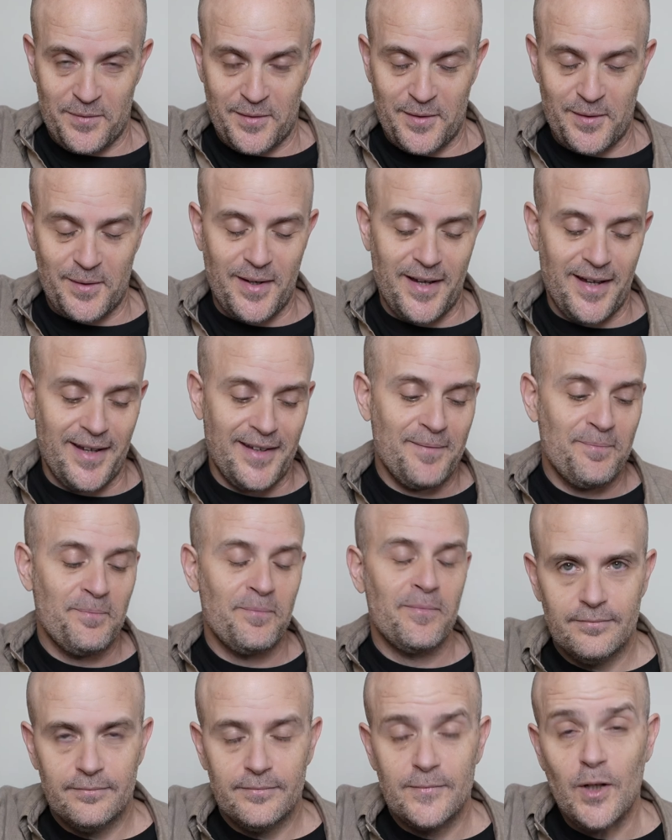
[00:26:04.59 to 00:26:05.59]
Okay?
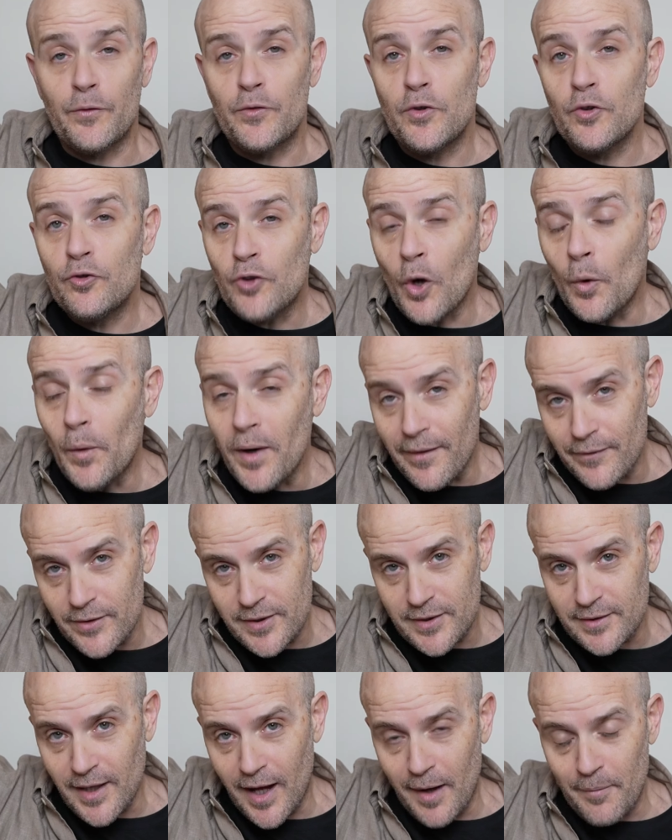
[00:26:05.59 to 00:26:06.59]
Now if you don't have a
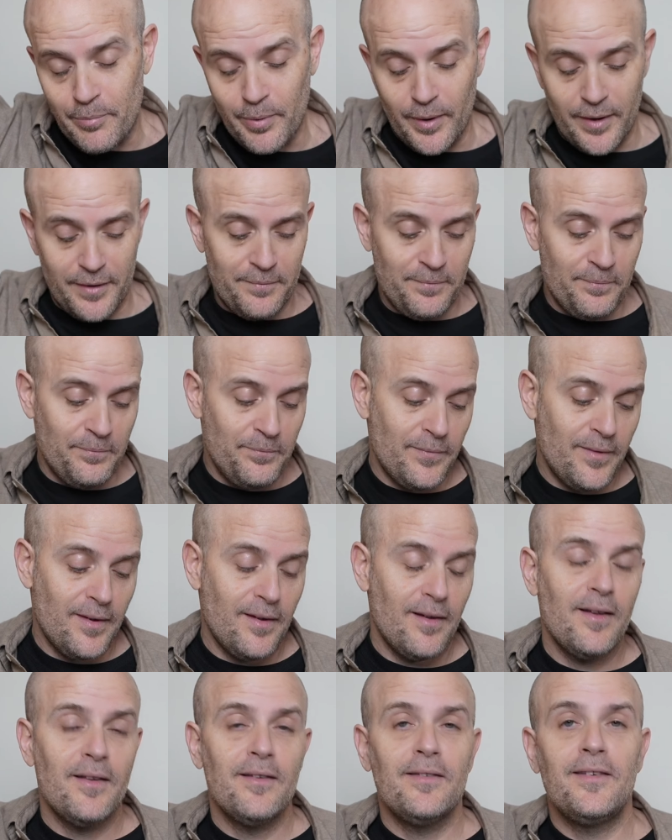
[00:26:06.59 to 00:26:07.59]
stop button,
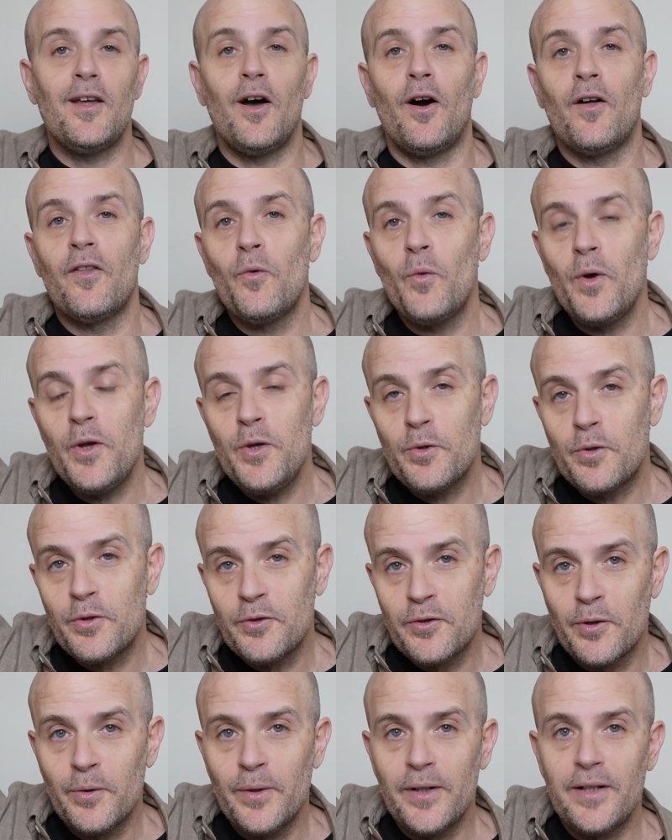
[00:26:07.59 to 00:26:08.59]
the other way you
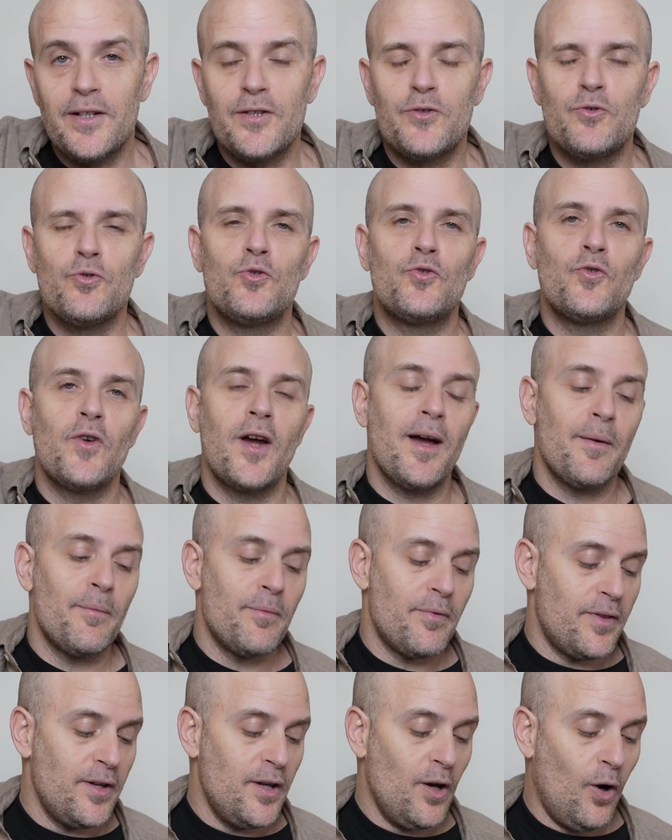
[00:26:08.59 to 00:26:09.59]
can do it is you
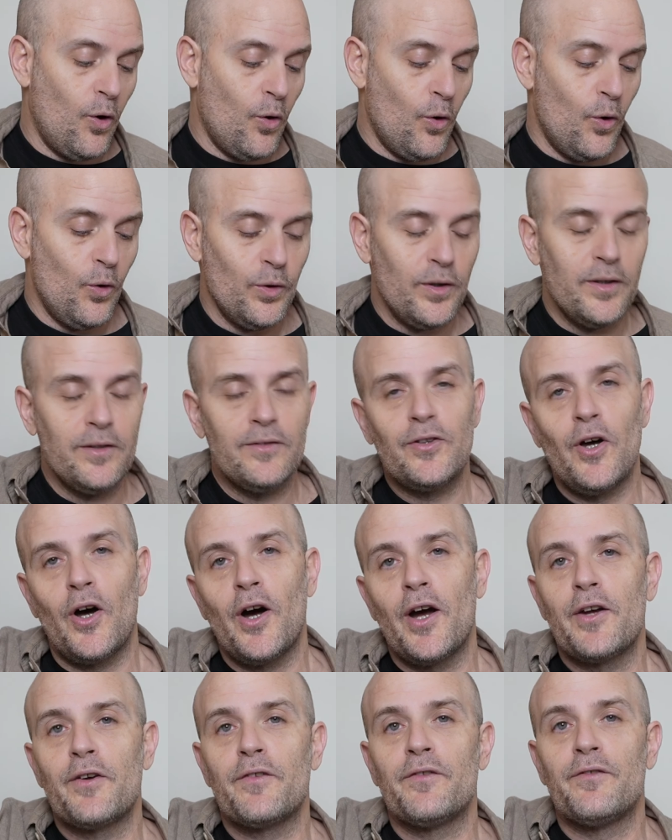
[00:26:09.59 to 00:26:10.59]
grab the whole
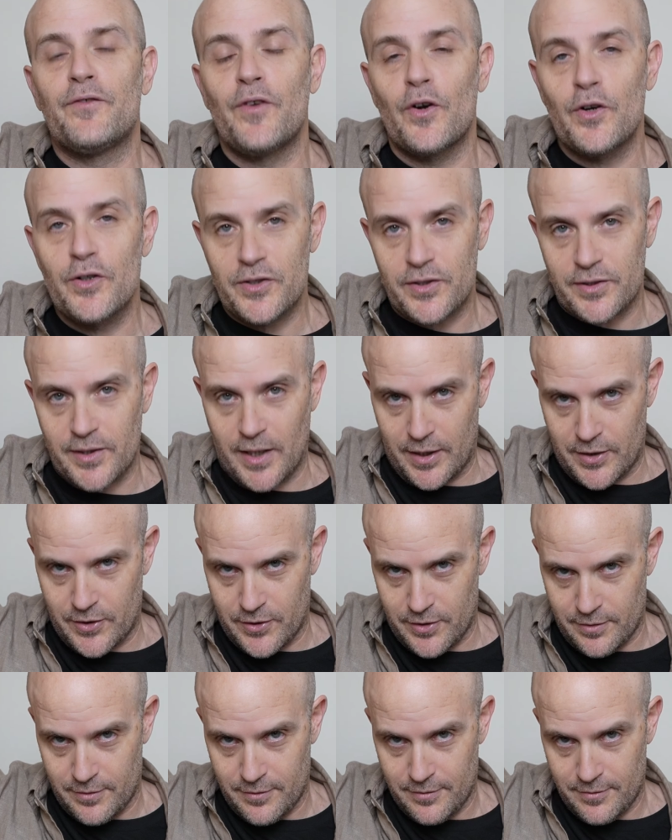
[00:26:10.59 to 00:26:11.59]
entire verse
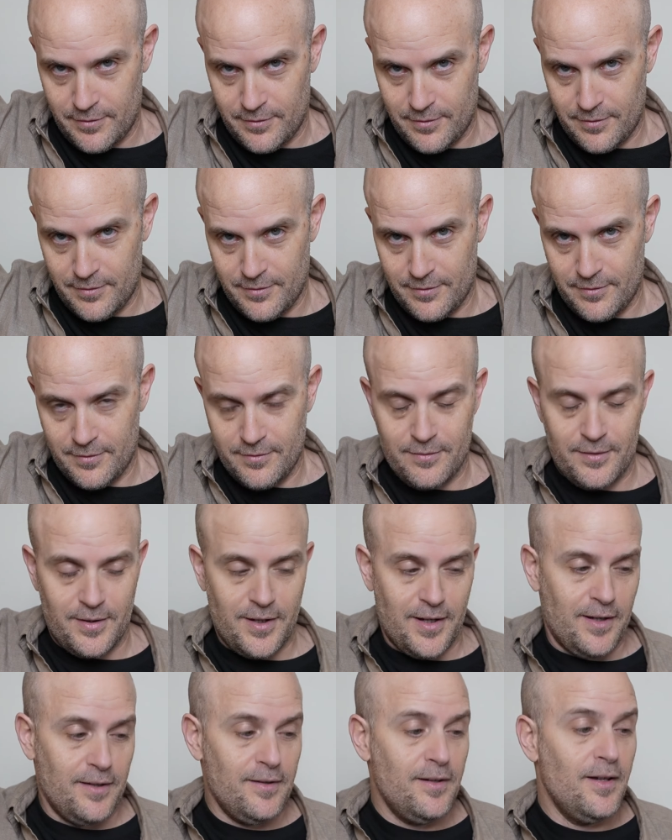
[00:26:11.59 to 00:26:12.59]
section.
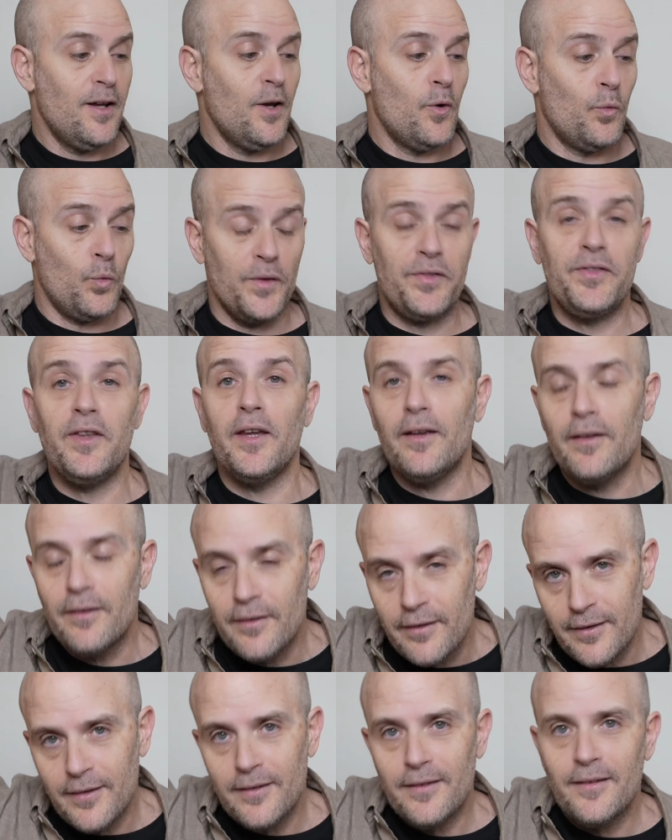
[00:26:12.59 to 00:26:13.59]
Okay? With the
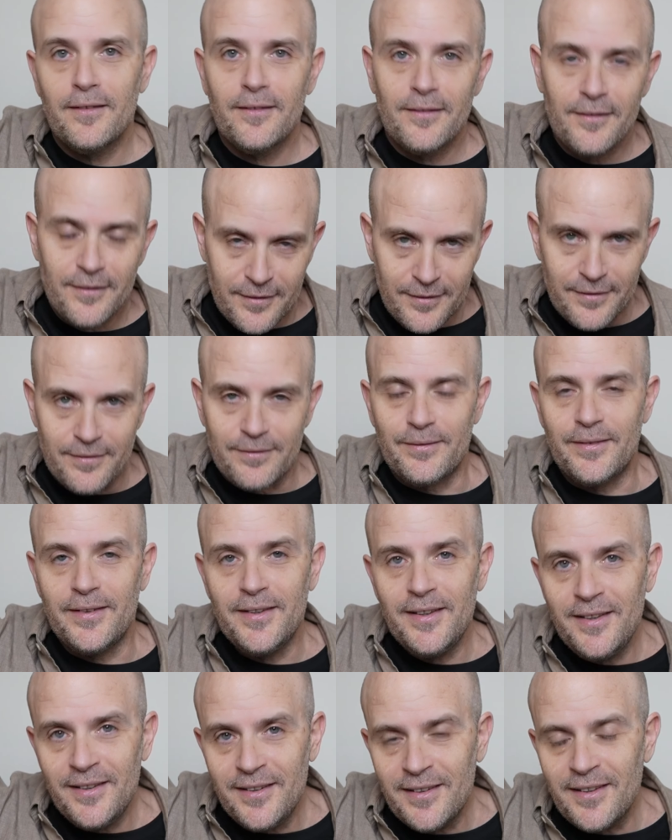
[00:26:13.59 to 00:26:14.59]

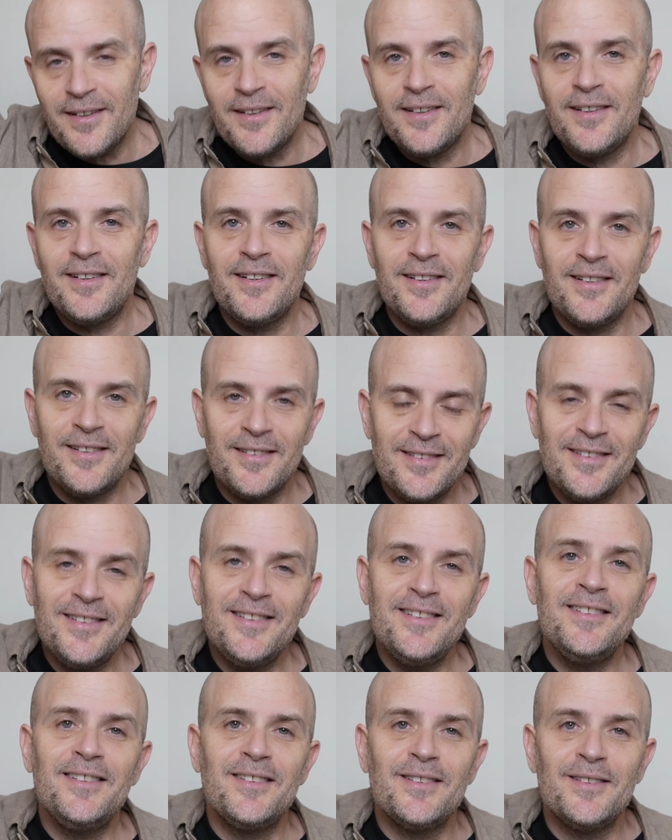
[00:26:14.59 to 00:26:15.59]
"Me on
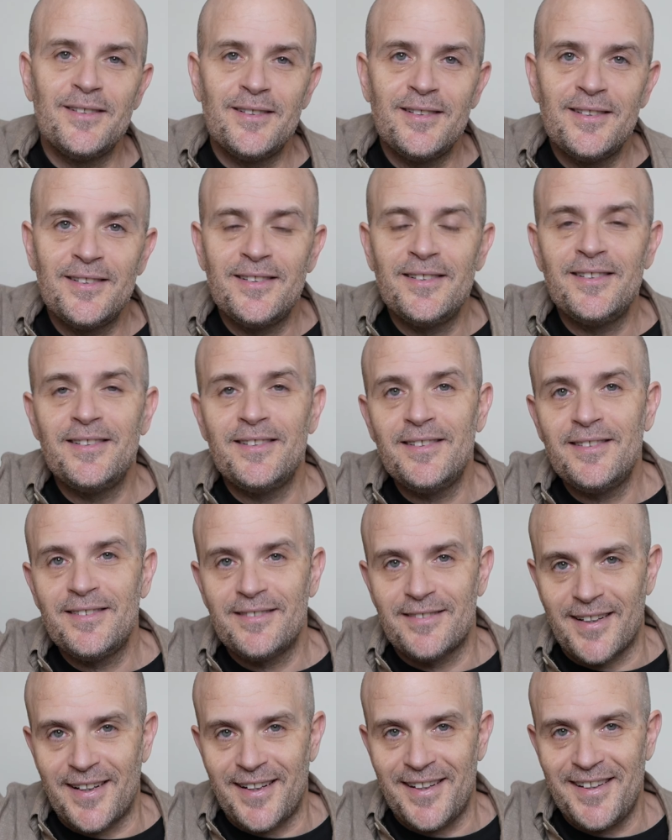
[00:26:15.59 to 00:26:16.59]
the door,"
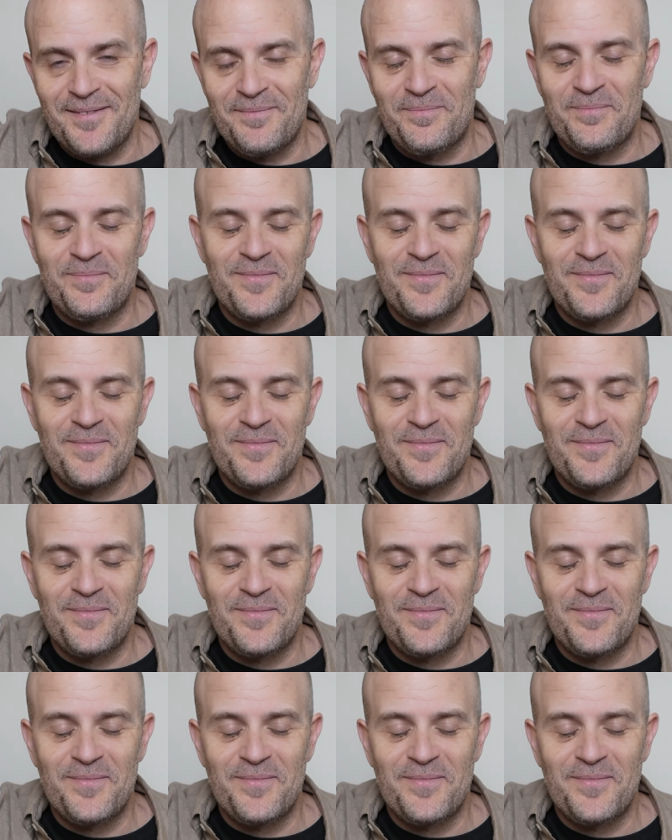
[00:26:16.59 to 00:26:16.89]
right?